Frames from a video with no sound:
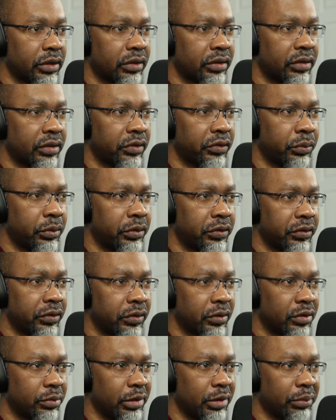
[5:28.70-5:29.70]
This one's a little
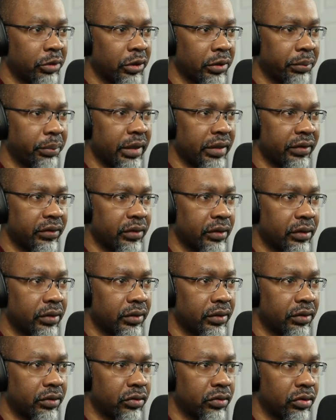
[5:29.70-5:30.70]
bit more basic
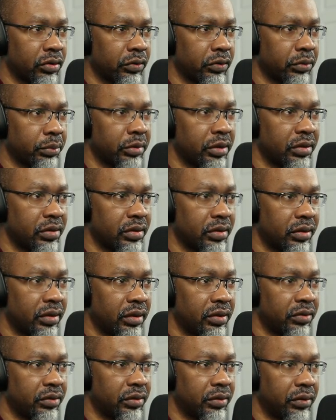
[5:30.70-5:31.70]
in terms of
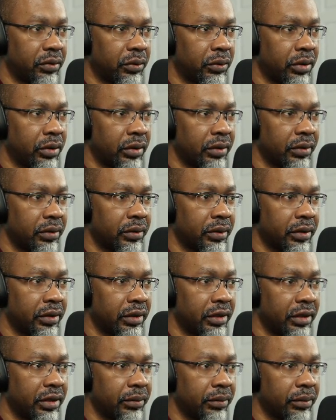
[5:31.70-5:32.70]
presentation. You click on
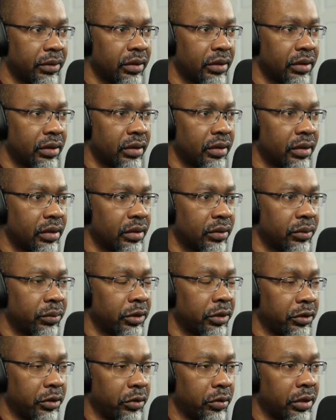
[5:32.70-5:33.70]
it, well,
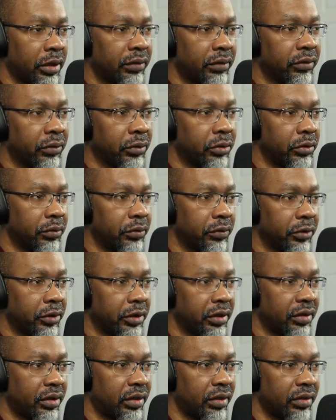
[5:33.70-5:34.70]
you hover over it,
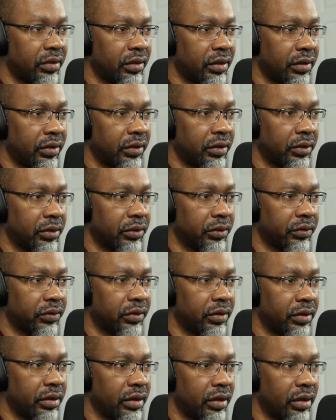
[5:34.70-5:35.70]
and then there's
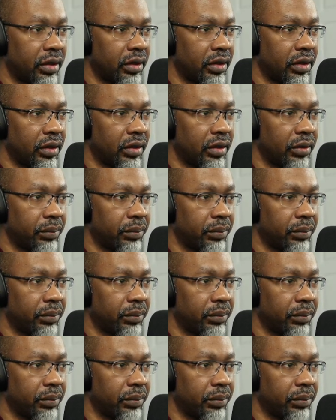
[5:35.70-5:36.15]
the